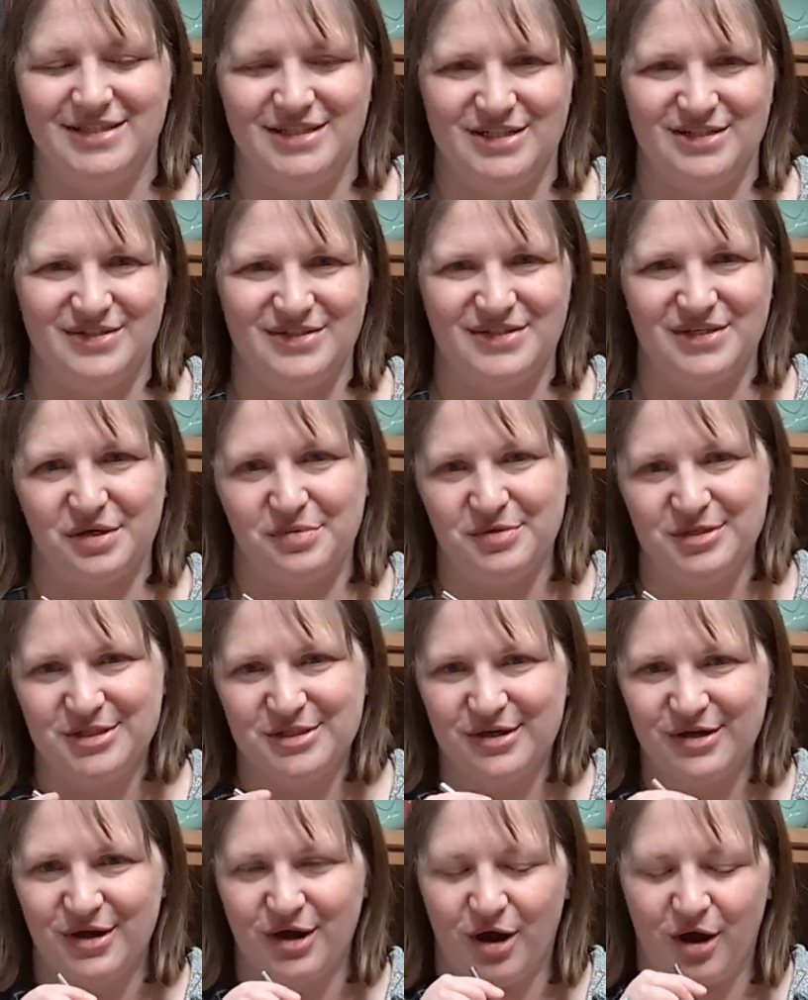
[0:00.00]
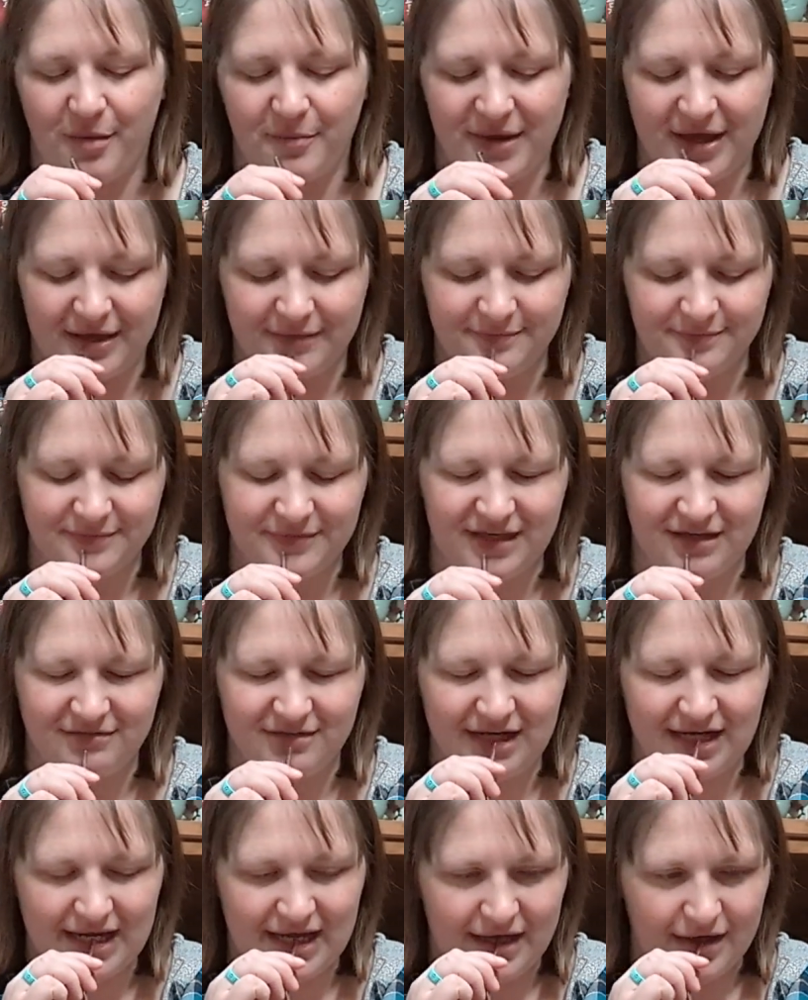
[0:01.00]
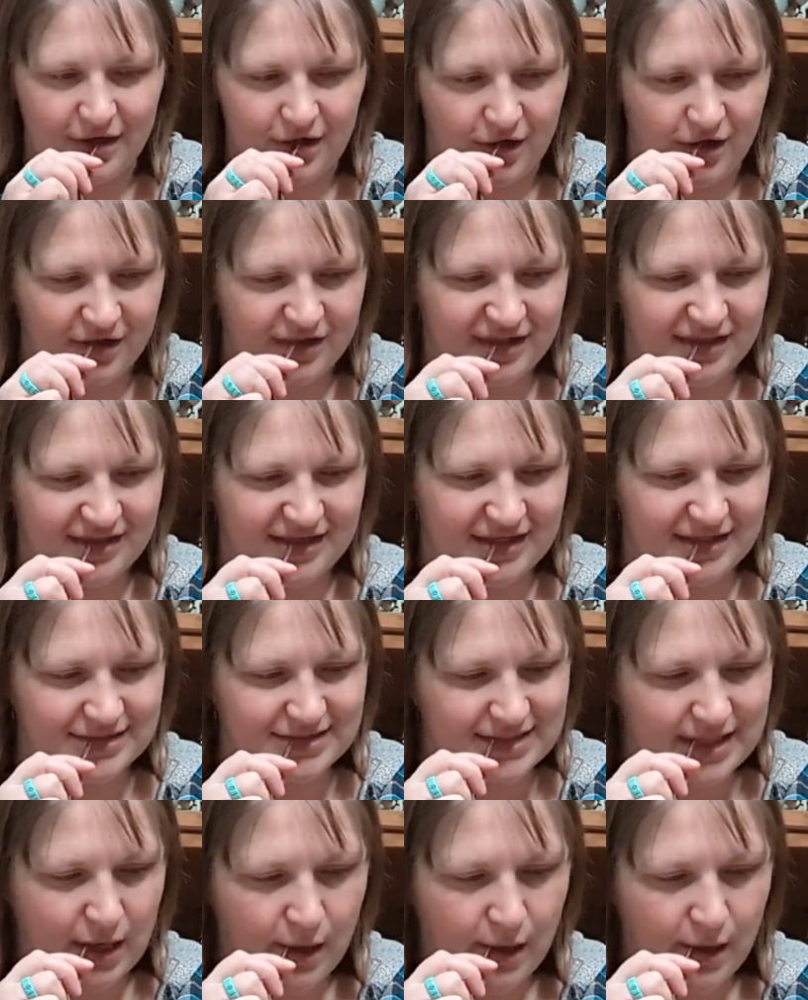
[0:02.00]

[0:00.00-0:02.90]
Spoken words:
too, so be sure to comment. Give it a like, all the things.